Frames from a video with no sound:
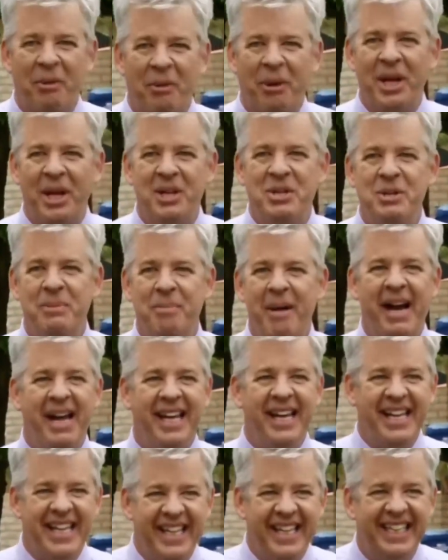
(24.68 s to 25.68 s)
No relation to
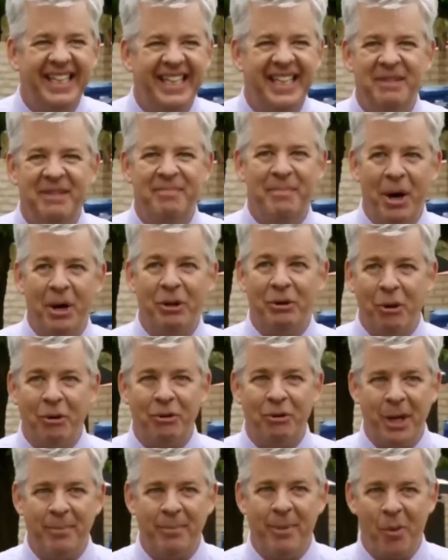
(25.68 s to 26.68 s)
Mike, but
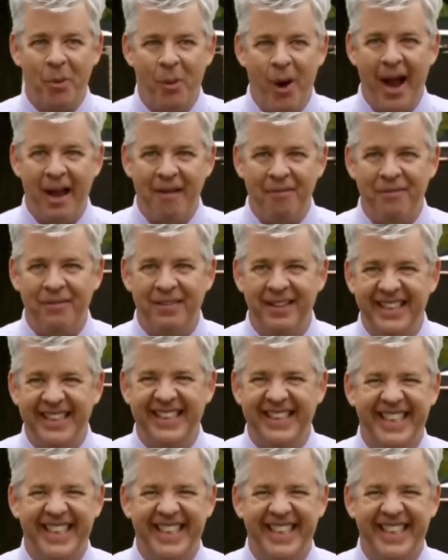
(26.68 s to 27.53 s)
don't tell my wife.